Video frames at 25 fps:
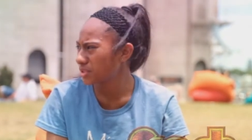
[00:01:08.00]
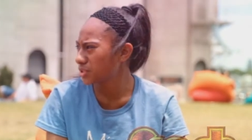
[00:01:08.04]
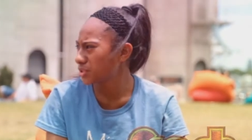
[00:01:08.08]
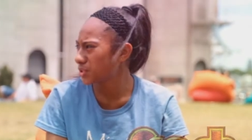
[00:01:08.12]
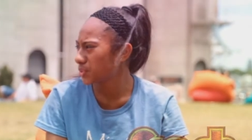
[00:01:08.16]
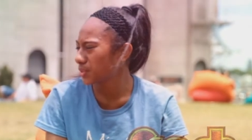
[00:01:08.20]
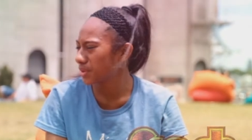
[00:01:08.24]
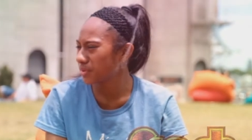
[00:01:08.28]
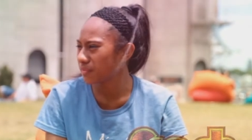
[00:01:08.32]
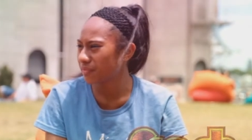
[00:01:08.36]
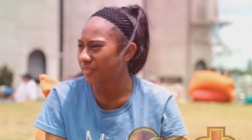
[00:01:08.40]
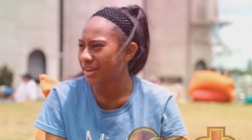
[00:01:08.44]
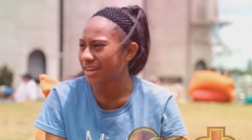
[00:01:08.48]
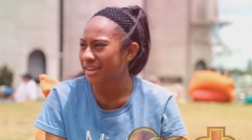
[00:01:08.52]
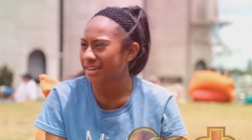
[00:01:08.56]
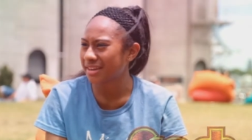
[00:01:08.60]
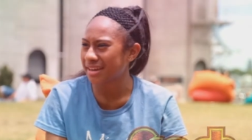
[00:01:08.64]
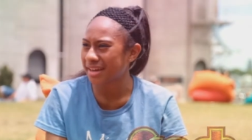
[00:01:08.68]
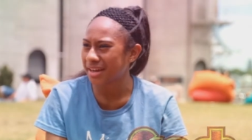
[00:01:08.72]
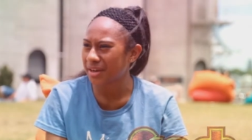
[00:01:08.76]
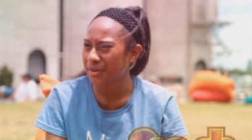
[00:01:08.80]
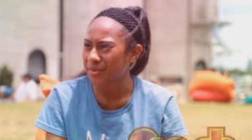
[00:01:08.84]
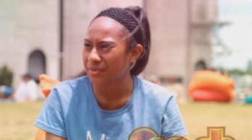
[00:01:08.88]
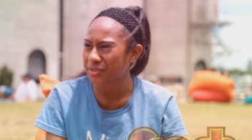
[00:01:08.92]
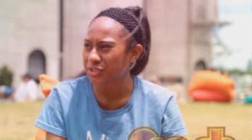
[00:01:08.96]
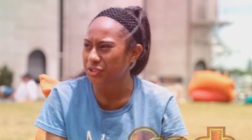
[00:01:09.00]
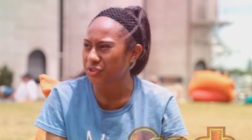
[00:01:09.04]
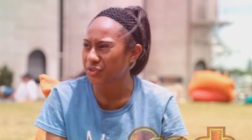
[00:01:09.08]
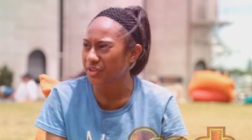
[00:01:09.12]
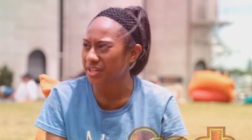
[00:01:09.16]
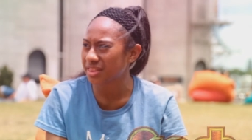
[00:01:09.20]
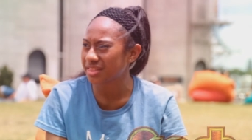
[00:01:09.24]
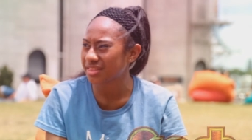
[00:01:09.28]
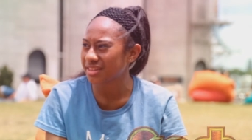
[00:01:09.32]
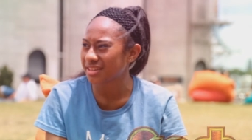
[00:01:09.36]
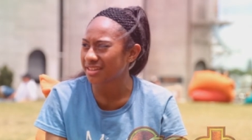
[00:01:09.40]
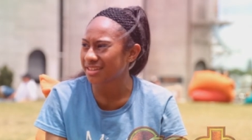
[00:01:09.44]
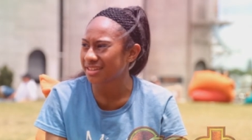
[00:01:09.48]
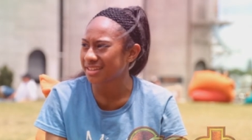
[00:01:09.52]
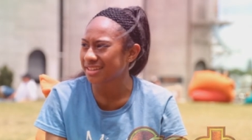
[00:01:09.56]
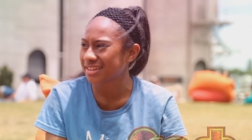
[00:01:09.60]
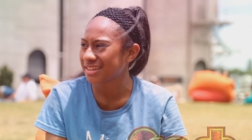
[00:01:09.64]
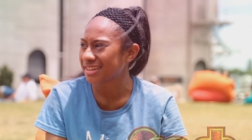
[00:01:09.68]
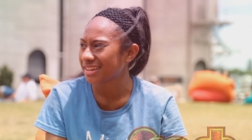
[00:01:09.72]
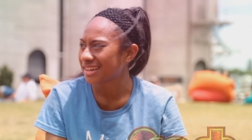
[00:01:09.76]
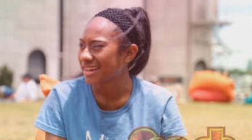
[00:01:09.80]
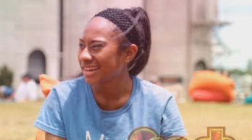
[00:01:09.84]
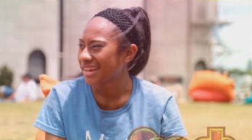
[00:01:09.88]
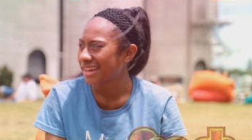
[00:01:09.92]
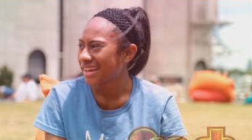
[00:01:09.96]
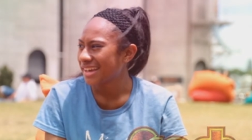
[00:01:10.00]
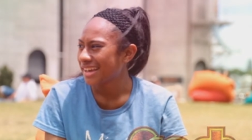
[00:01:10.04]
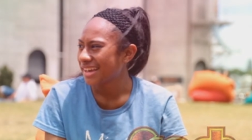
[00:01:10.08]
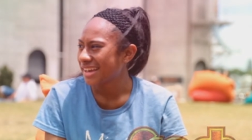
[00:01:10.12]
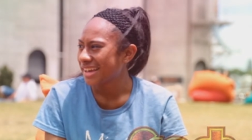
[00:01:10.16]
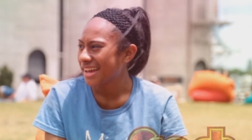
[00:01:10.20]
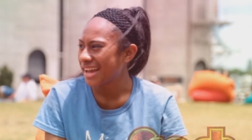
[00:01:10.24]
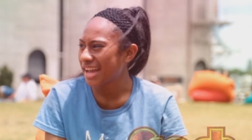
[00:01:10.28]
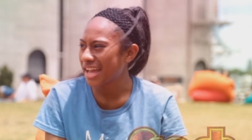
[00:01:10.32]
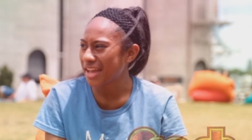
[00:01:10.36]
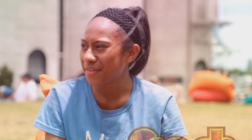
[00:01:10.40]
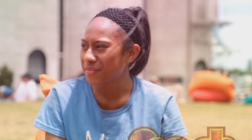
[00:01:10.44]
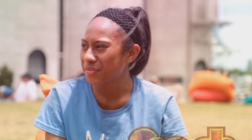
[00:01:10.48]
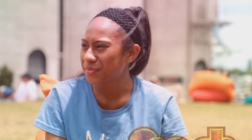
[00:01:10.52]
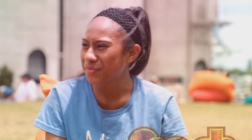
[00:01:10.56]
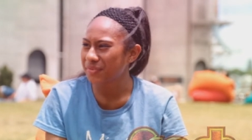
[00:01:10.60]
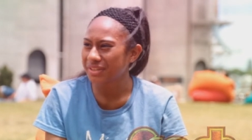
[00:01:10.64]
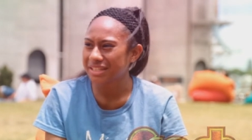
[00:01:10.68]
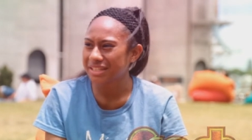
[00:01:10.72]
we're doing right now is street theater. I haven't